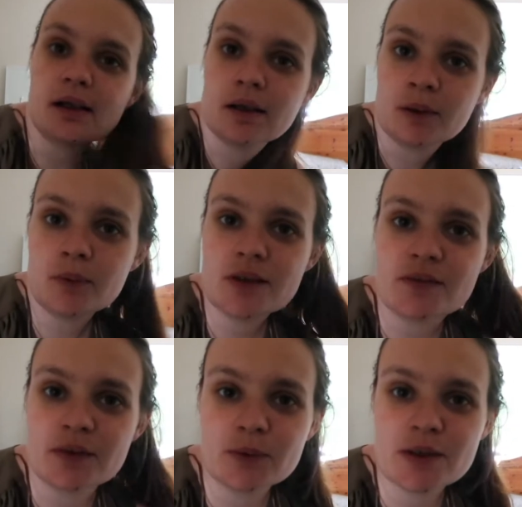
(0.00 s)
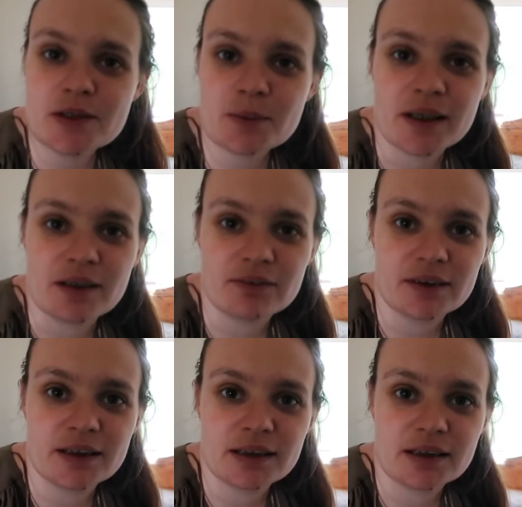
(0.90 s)
I wonder if it all goes away if
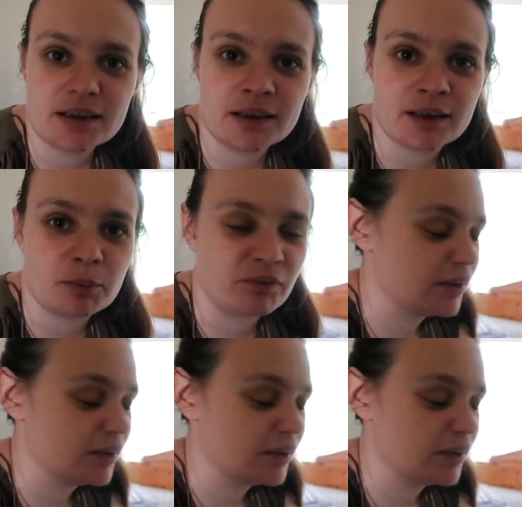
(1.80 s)
I uh, click my